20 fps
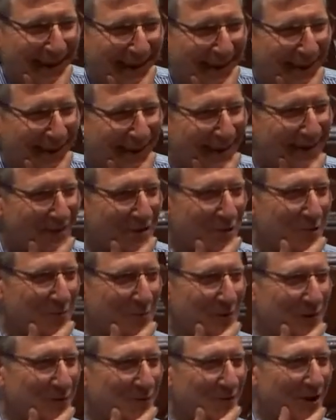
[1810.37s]
they call
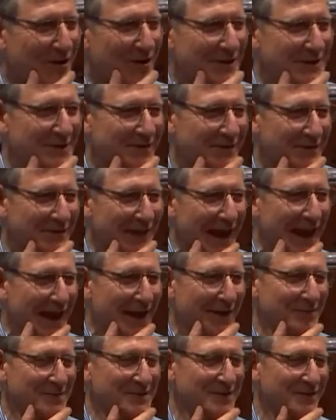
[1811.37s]
me all kinds of
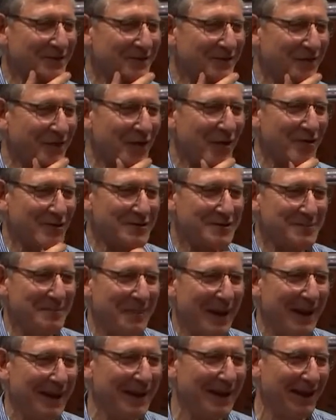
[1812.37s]
names: the forest
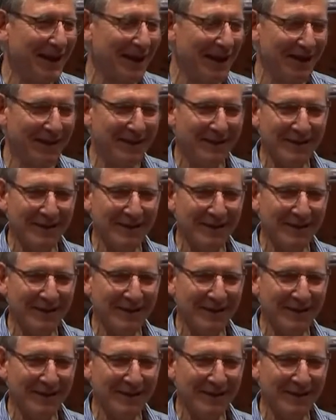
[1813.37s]
maker,